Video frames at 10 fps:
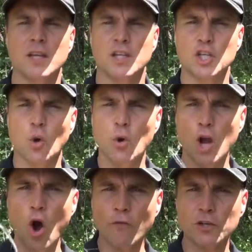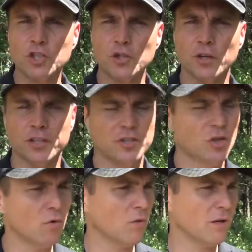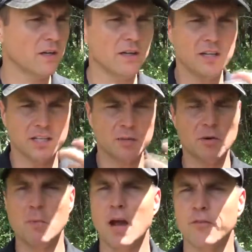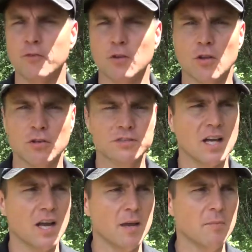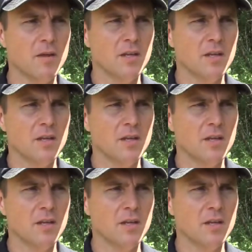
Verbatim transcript: Now, you don't want to overchew it. You don't want to keep your mouth for a long time.